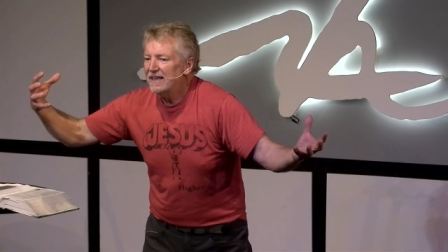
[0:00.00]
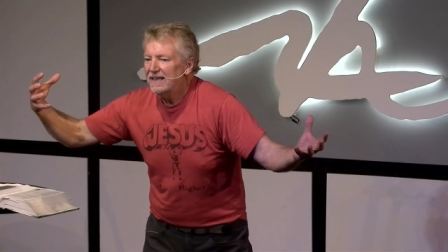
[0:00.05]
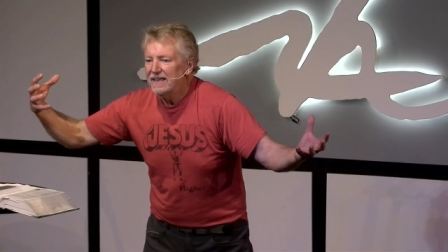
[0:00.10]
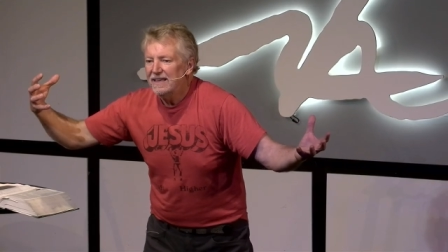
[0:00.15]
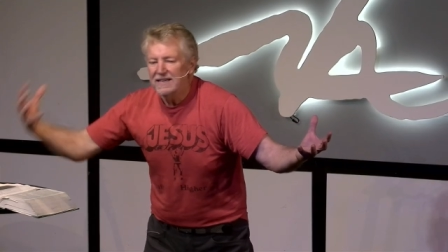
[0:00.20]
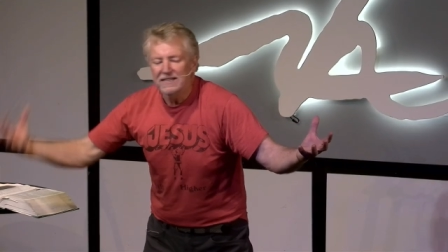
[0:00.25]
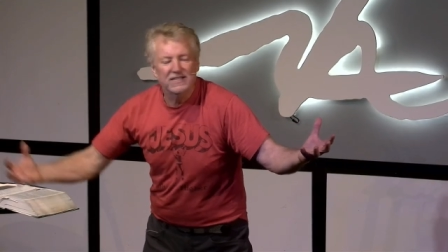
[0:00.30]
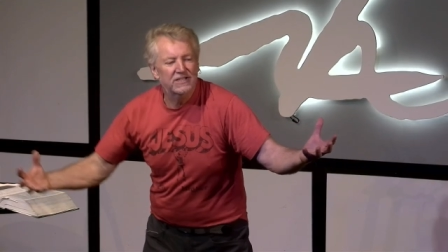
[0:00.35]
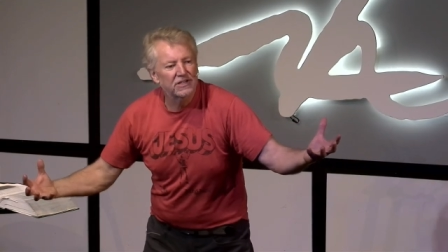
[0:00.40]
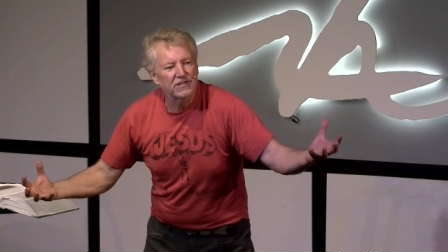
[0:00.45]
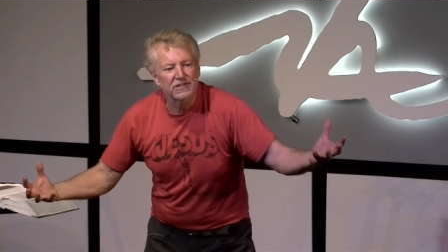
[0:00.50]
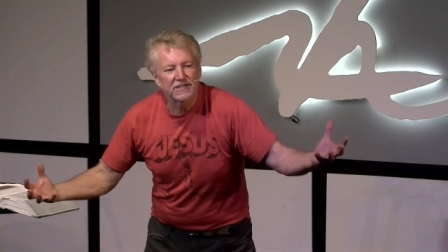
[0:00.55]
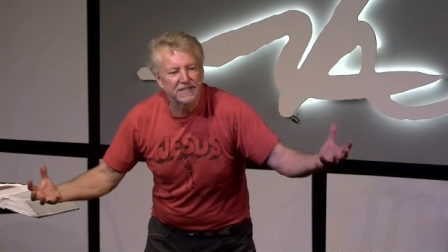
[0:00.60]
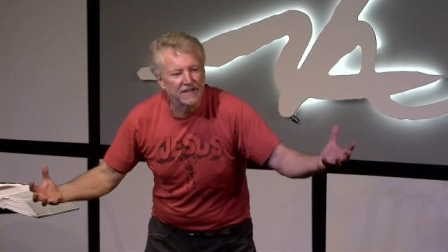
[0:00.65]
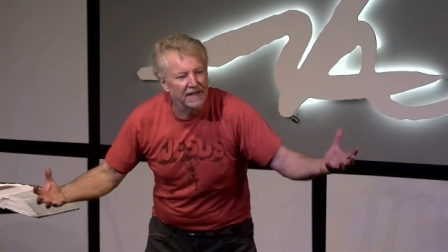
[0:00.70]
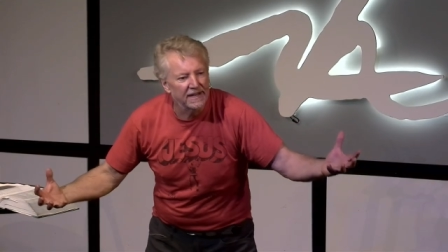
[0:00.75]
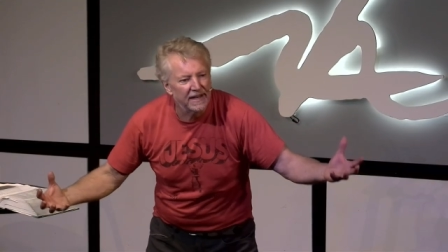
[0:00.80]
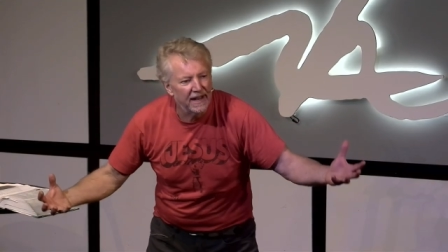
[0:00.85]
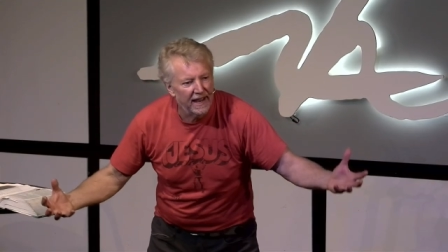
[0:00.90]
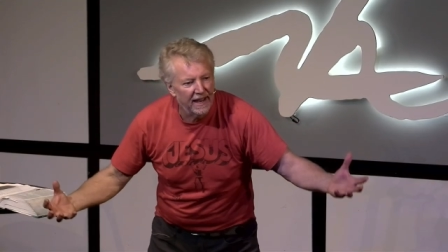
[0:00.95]
Easter
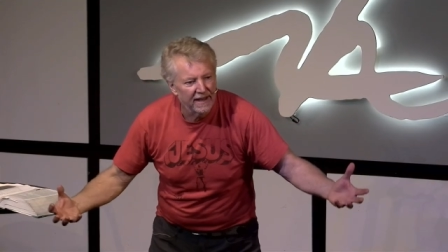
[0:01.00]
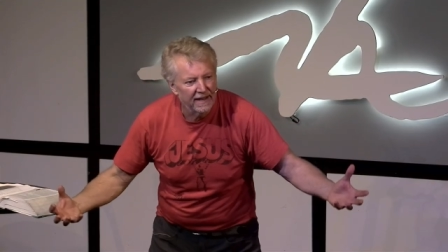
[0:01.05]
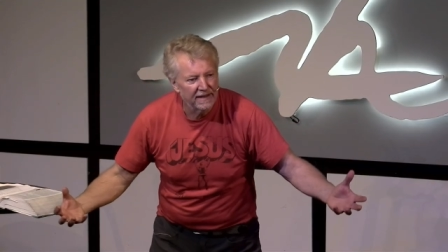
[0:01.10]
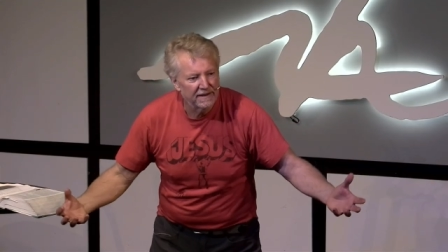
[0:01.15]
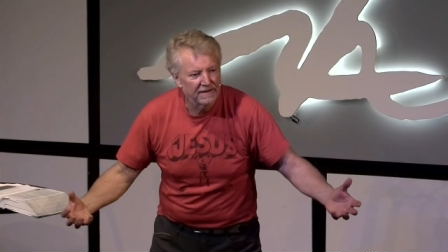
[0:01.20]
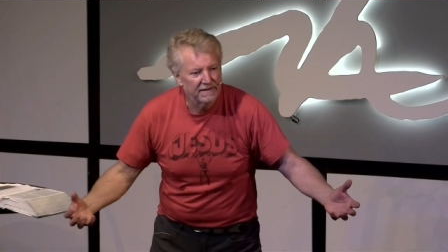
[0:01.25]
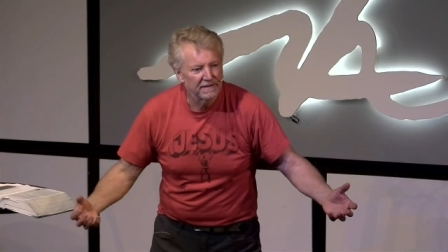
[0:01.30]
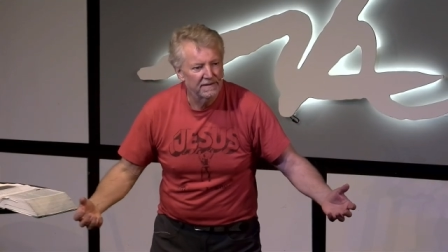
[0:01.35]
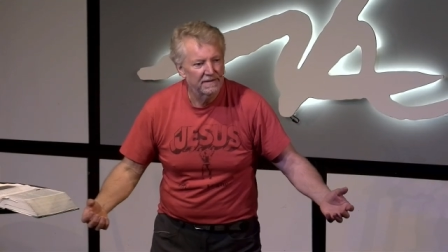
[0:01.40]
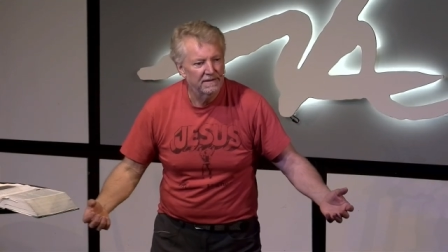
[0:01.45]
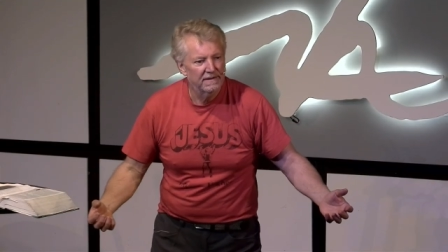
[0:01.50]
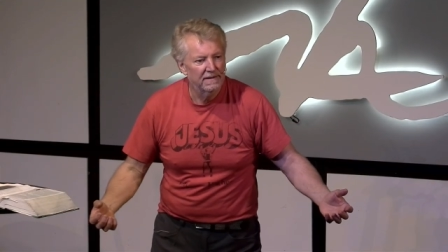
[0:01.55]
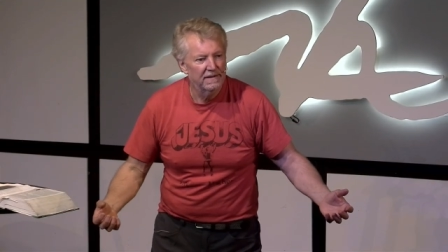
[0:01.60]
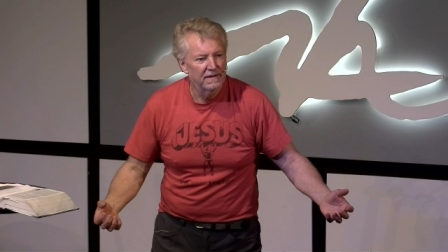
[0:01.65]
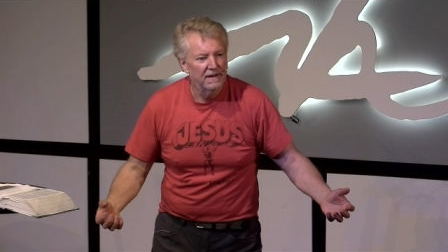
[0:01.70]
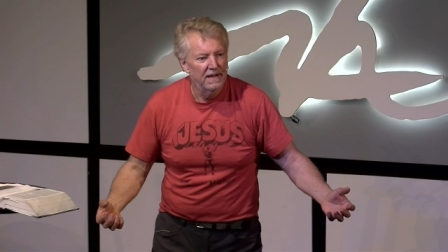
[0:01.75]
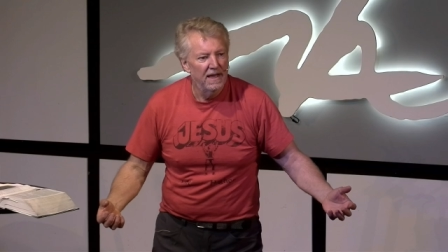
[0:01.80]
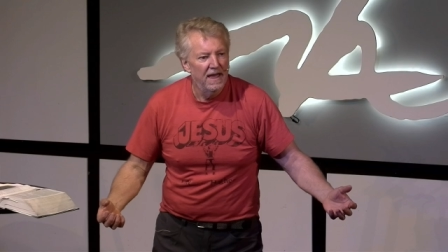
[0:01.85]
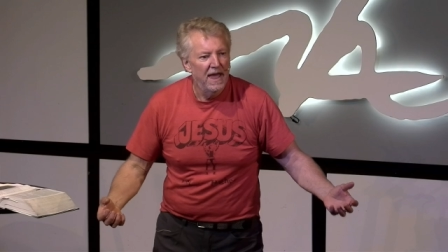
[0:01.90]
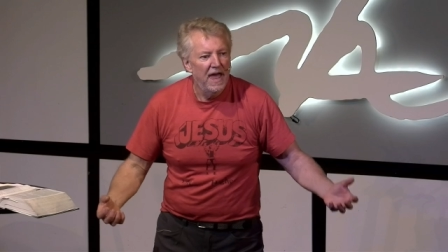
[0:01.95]
Sunday.
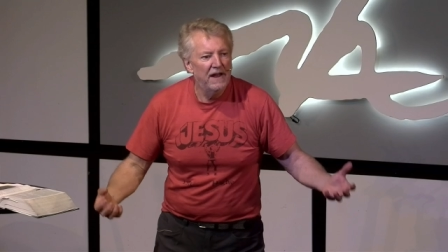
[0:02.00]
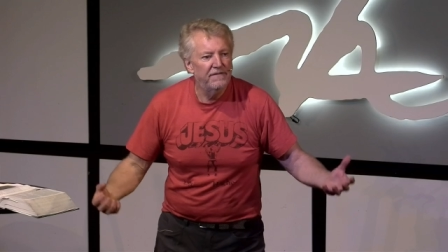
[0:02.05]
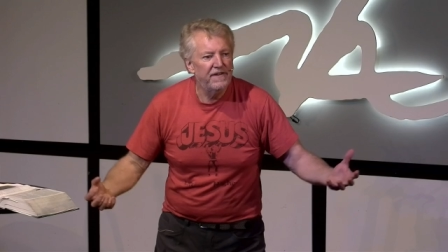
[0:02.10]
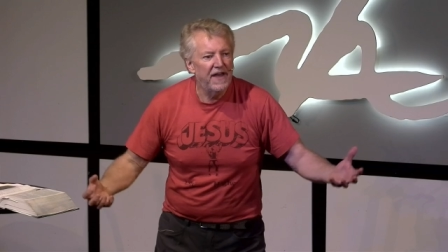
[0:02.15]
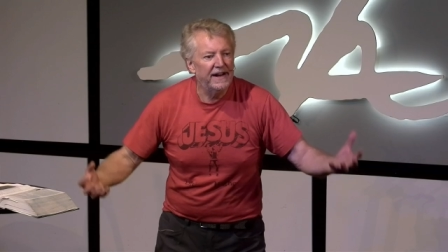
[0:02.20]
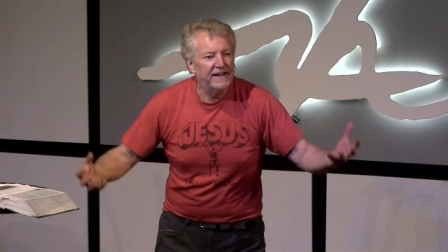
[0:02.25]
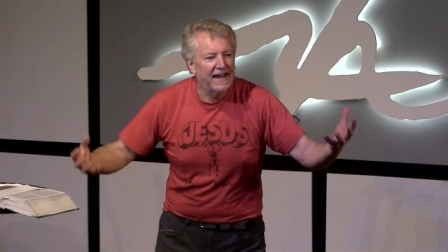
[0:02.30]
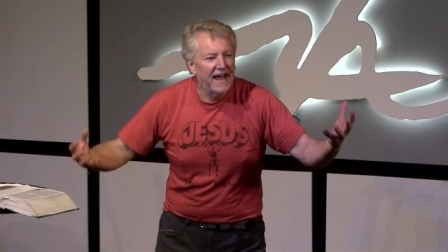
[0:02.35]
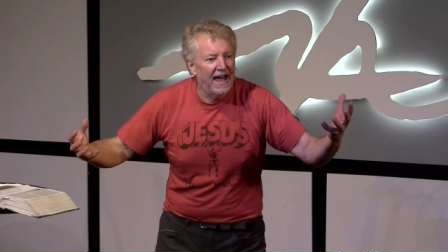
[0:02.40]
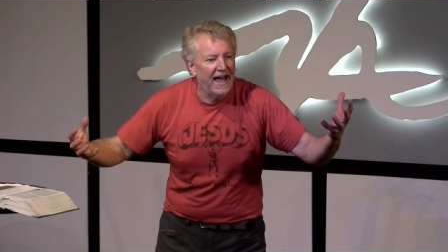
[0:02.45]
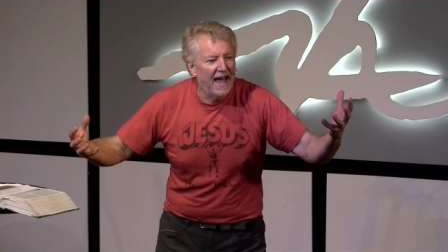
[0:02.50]
In fact,